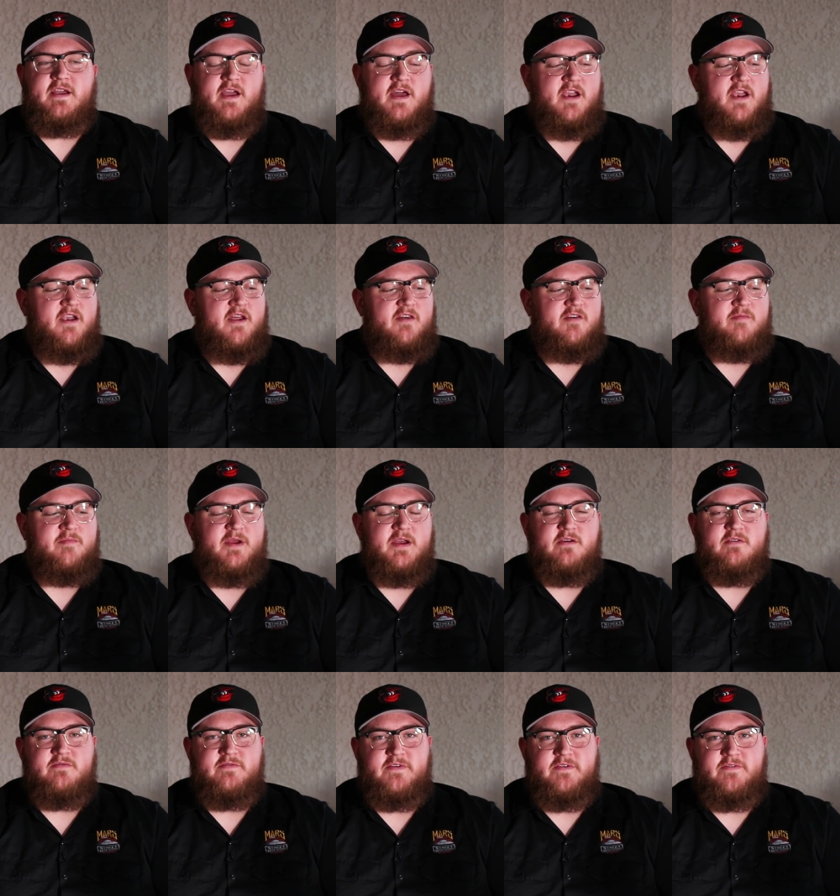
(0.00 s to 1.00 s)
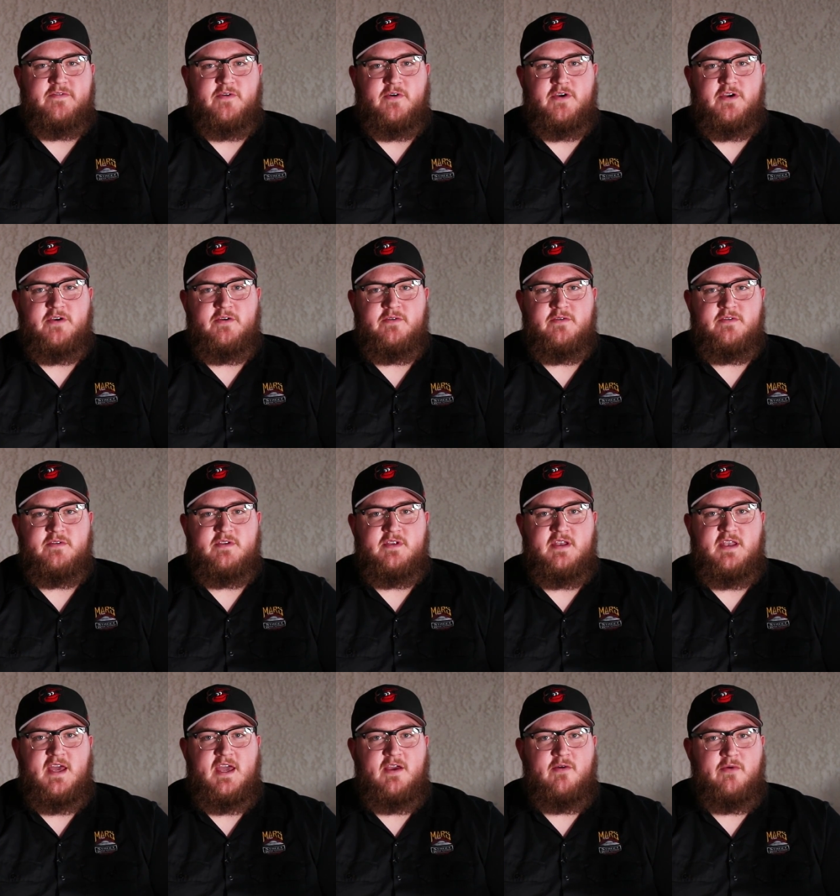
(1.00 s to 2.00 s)
I got another beer review for you.
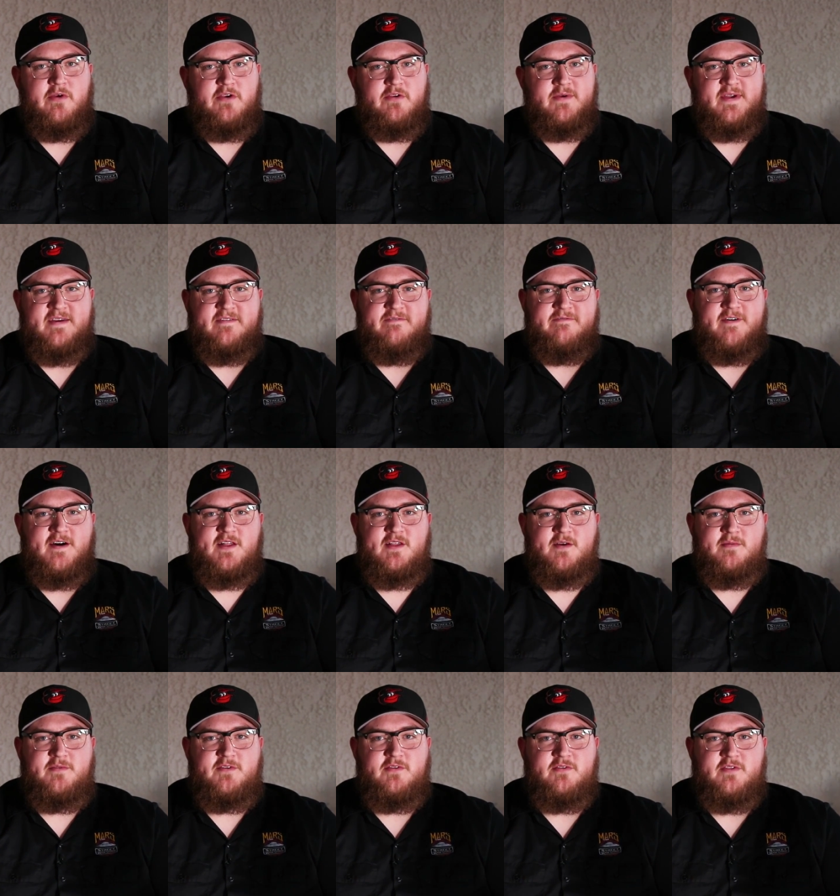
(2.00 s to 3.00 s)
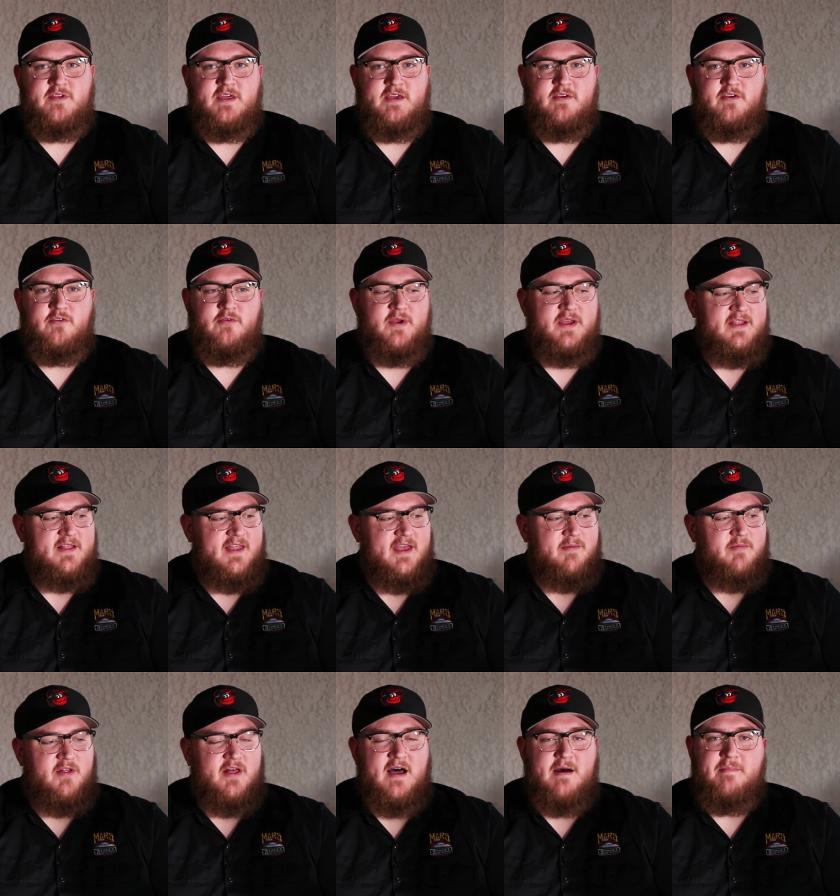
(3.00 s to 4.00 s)
Today we're doing a follow-up to the green
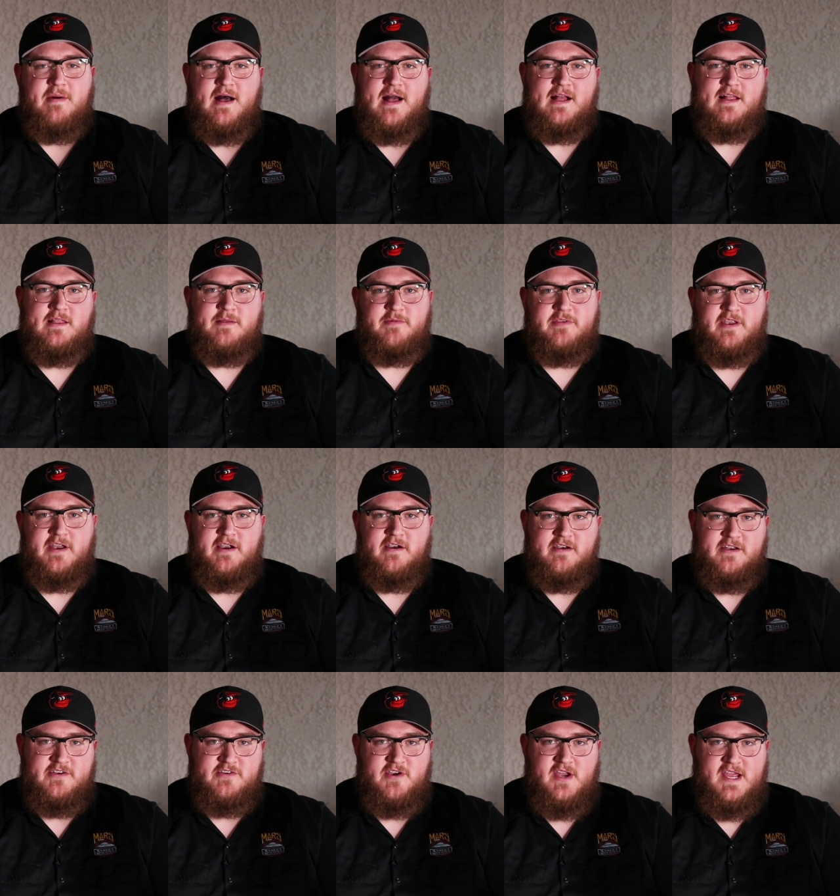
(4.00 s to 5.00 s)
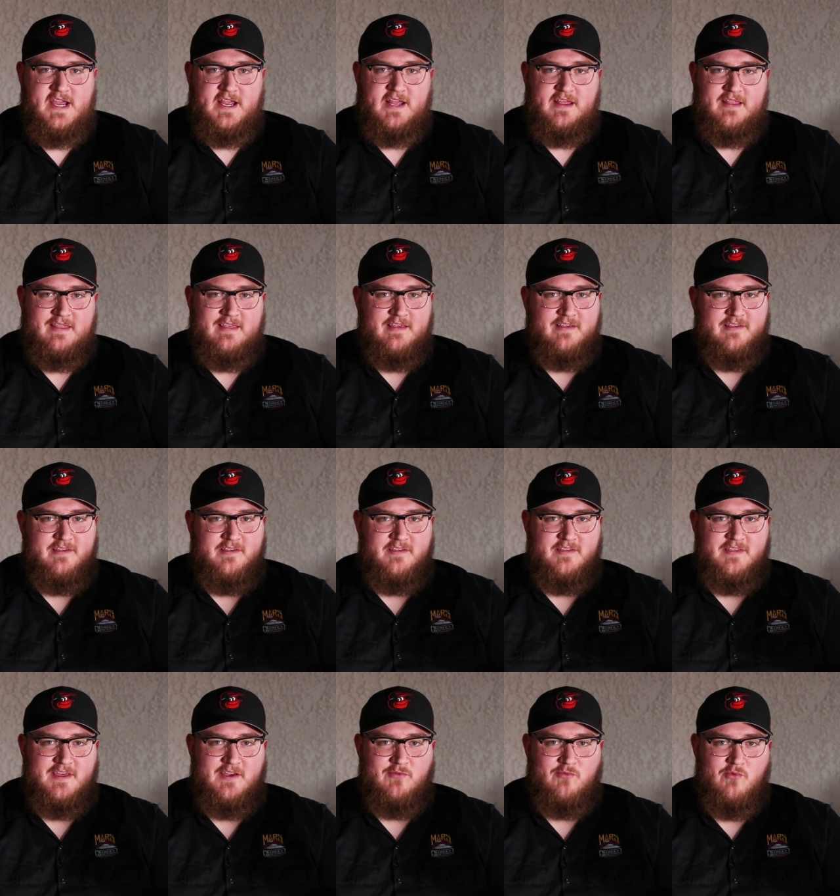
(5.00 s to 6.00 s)
label Hopocalypse that I already drank. This
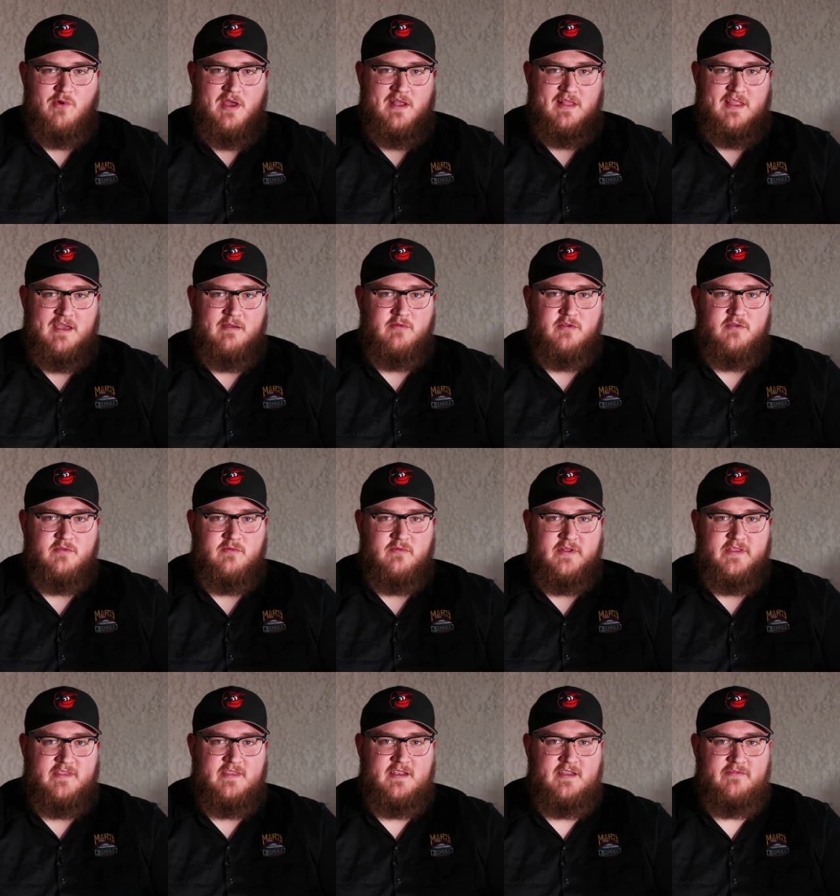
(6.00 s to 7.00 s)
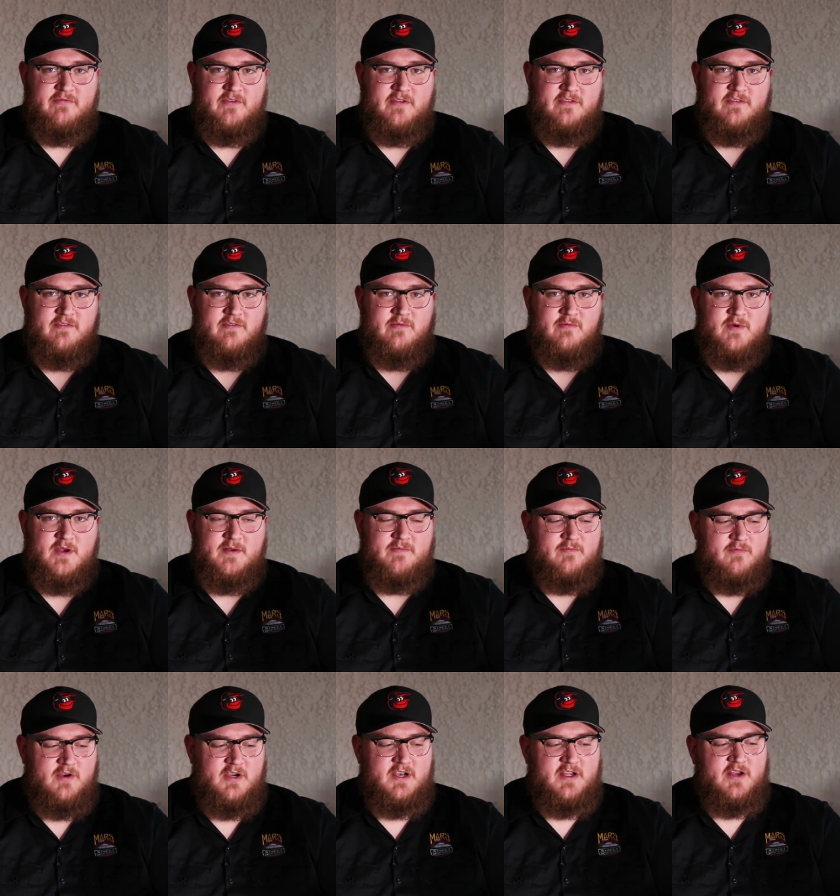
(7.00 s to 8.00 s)
is the red label. What's the difference? Well,
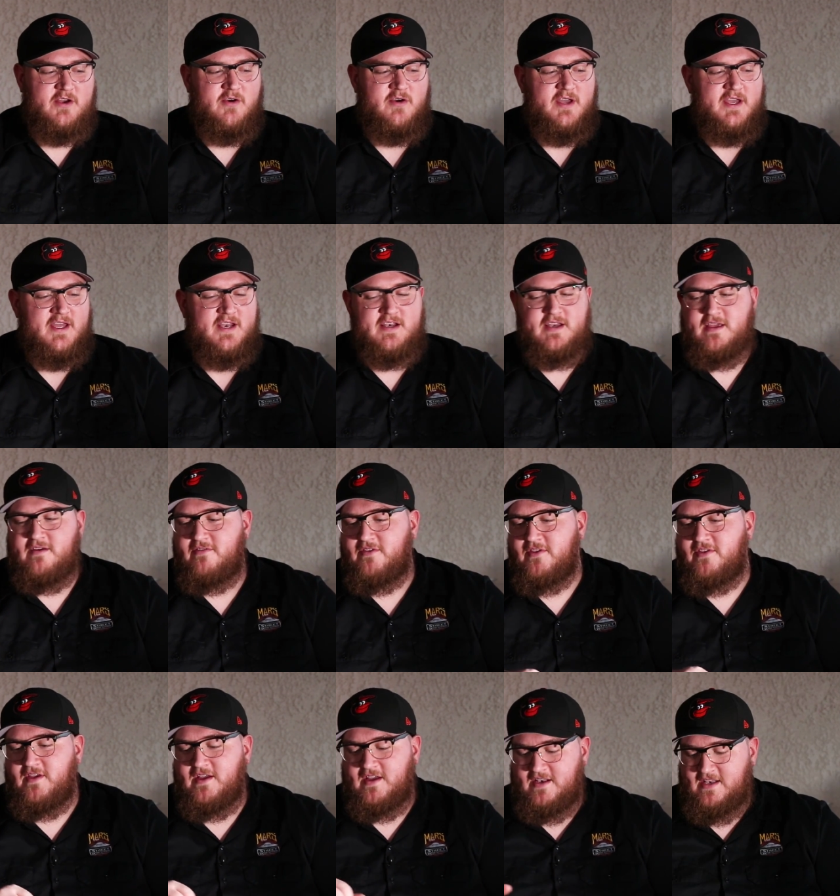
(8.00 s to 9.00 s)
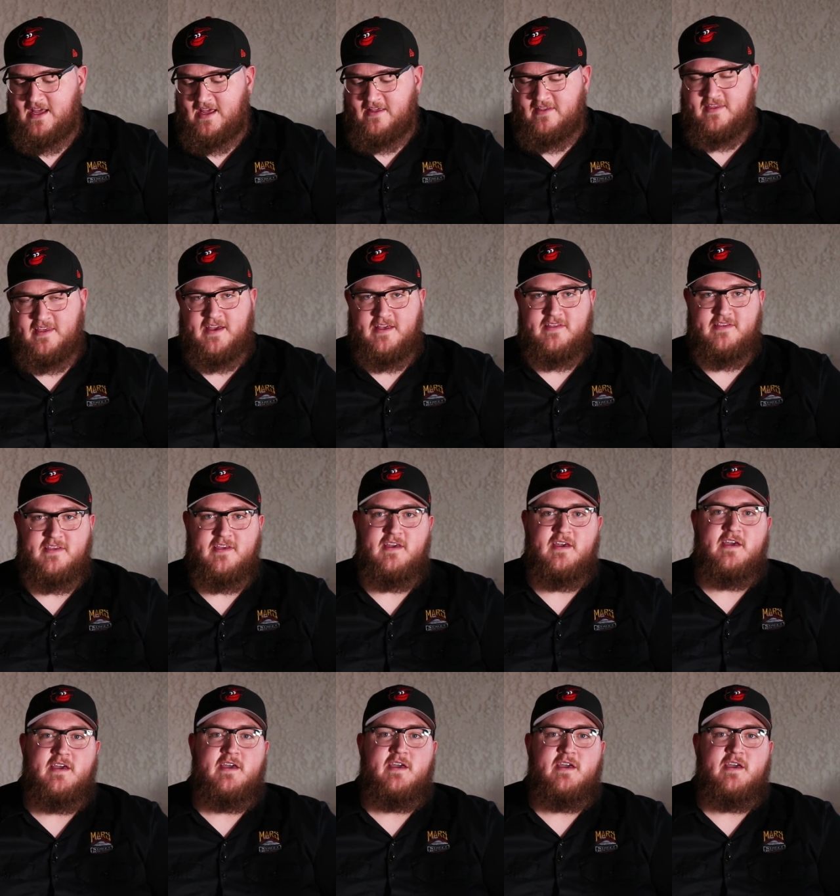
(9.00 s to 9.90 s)
we're going to go ahead and give this thing a taste test.